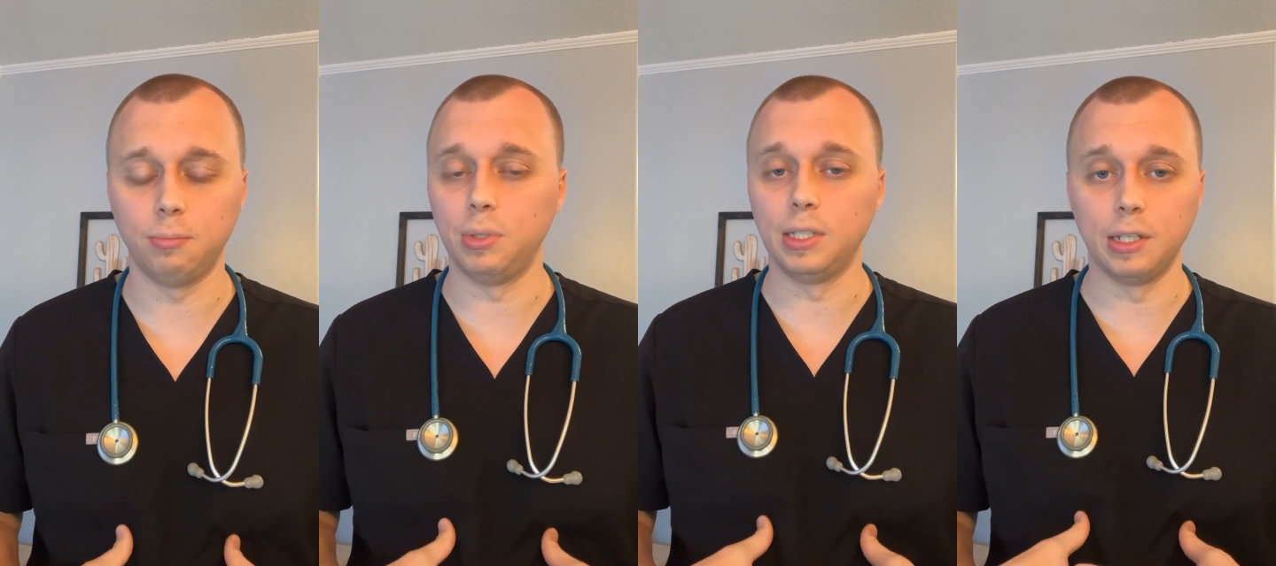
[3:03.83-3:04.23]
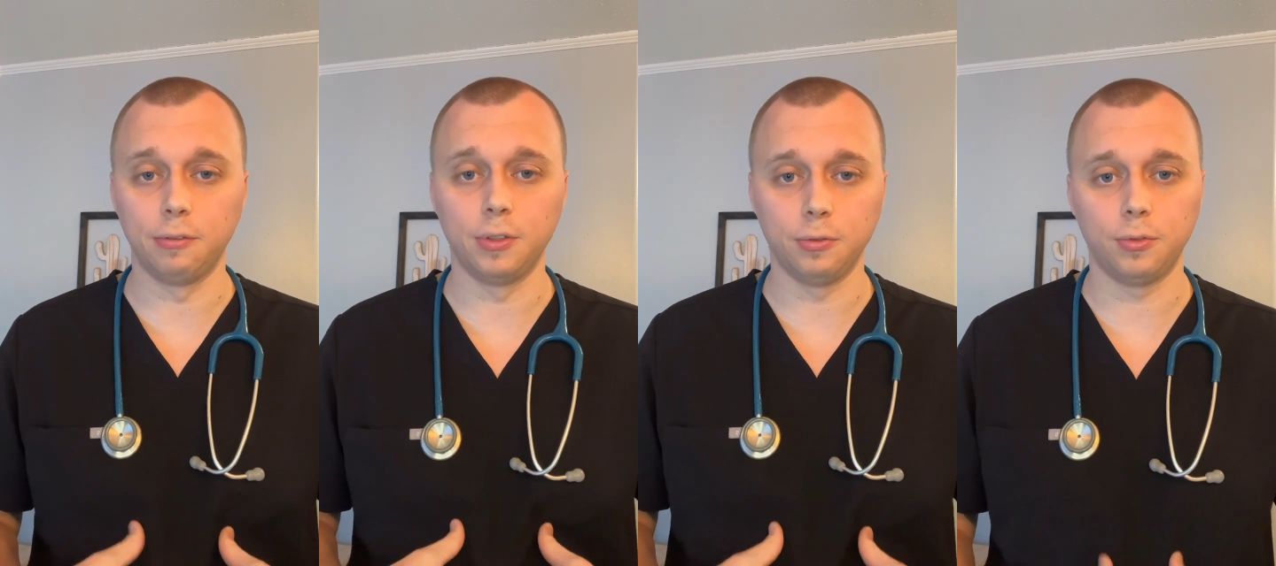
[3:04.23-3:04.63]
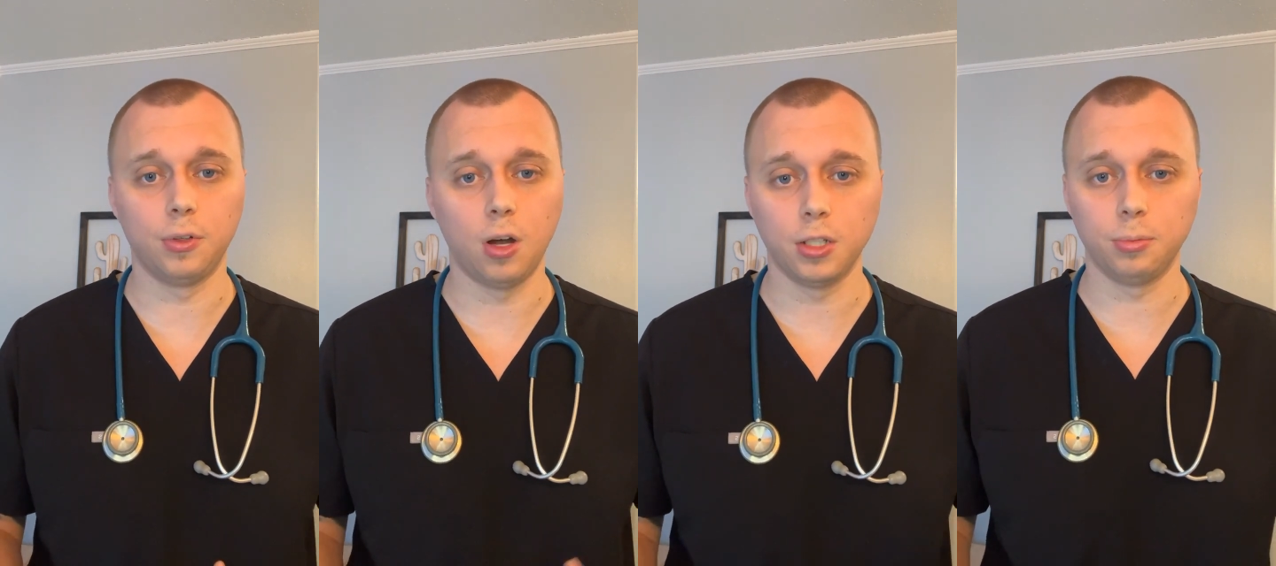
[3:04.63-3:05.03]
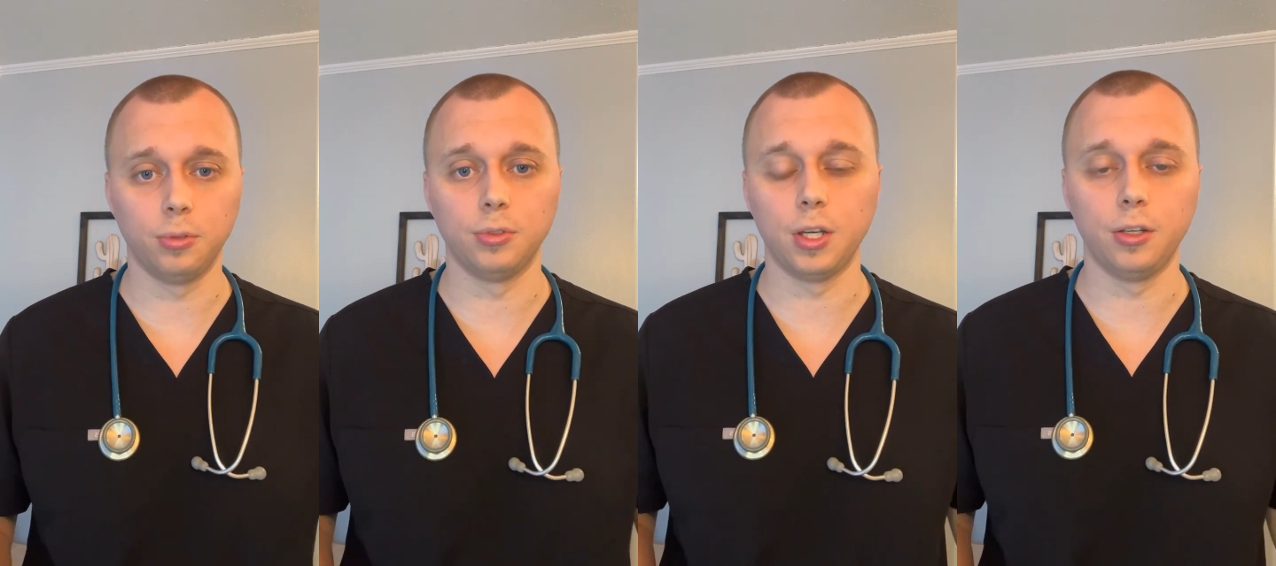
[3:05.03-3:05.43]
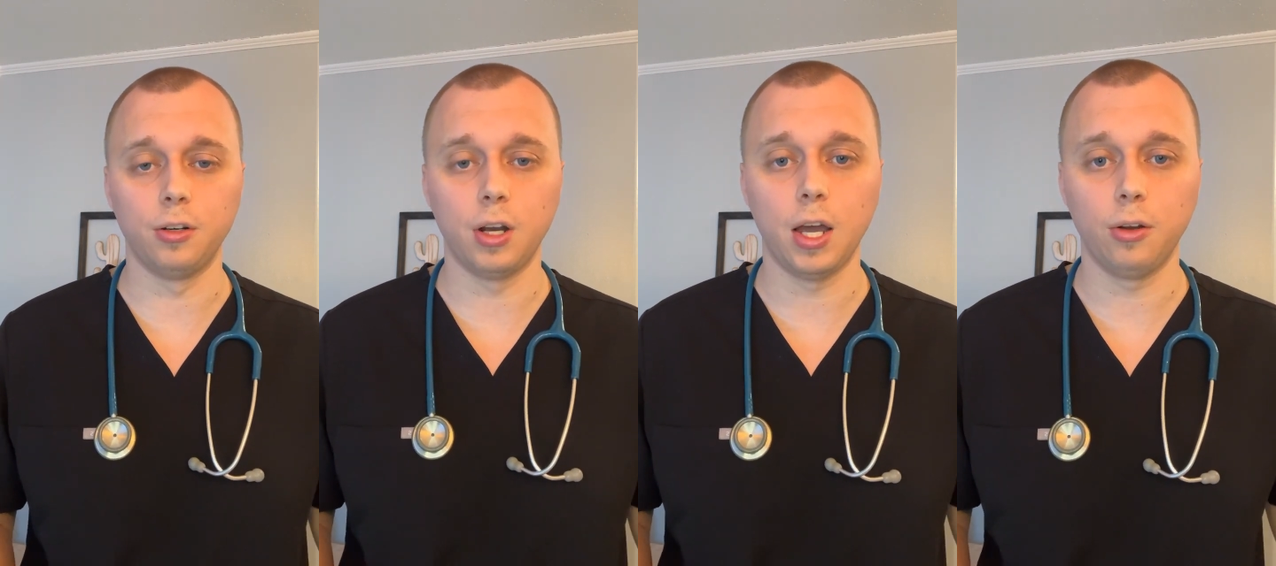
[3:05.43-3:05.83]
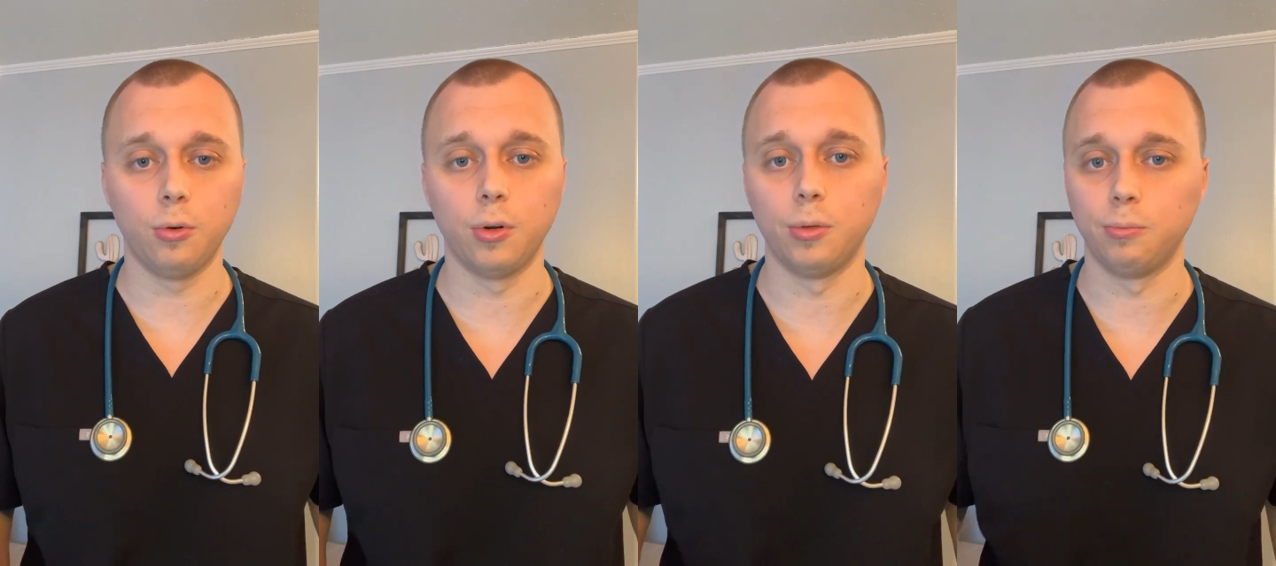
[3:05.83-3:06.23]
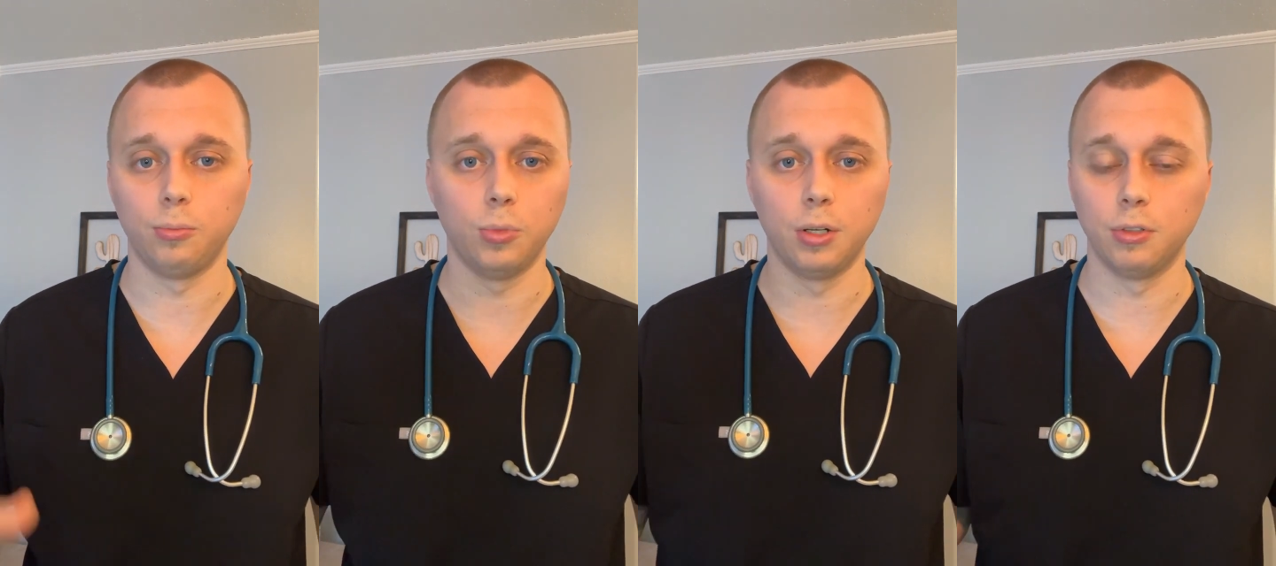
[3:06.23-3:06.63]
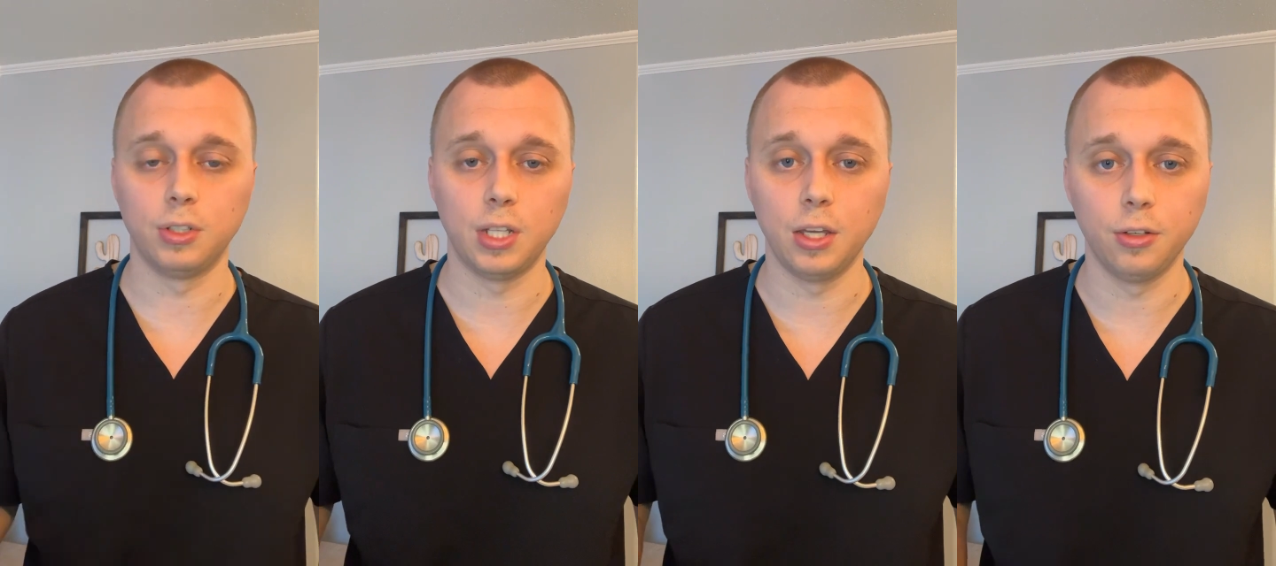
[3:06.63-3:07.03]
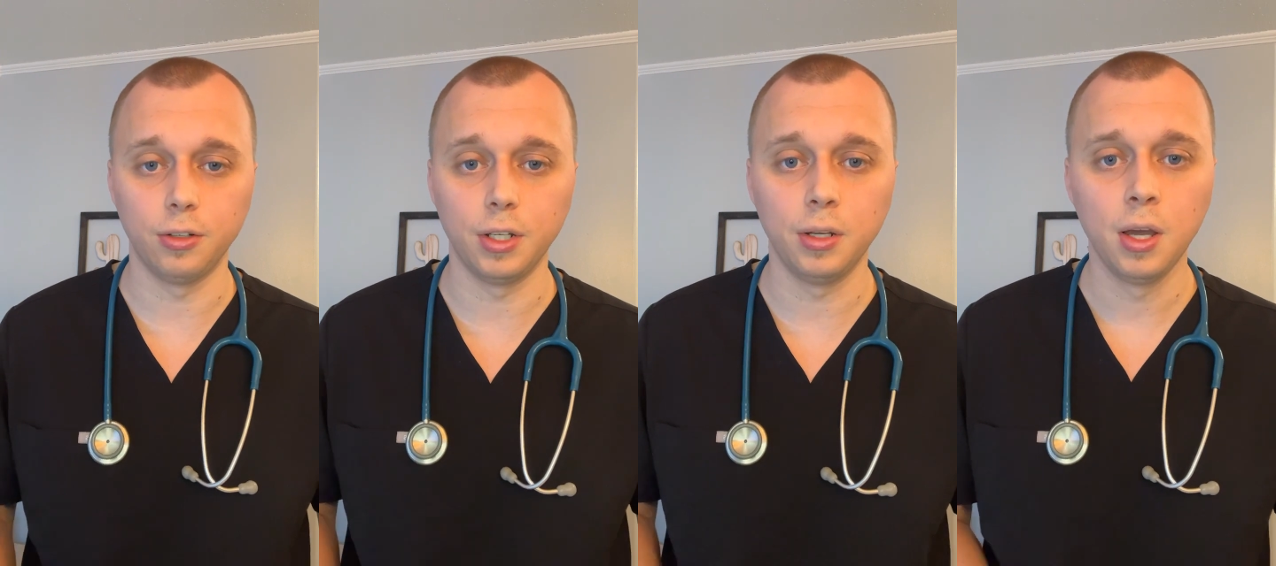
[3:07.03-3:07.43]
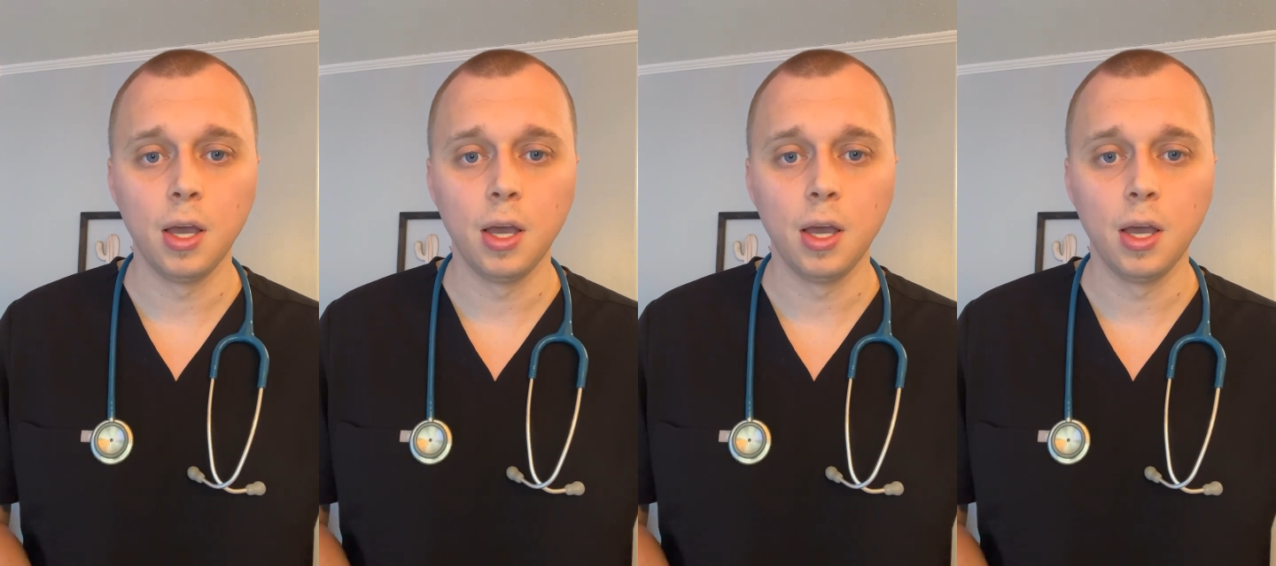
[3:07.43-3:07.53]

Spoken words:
be different for hospitals that you're at or whatever state you're in,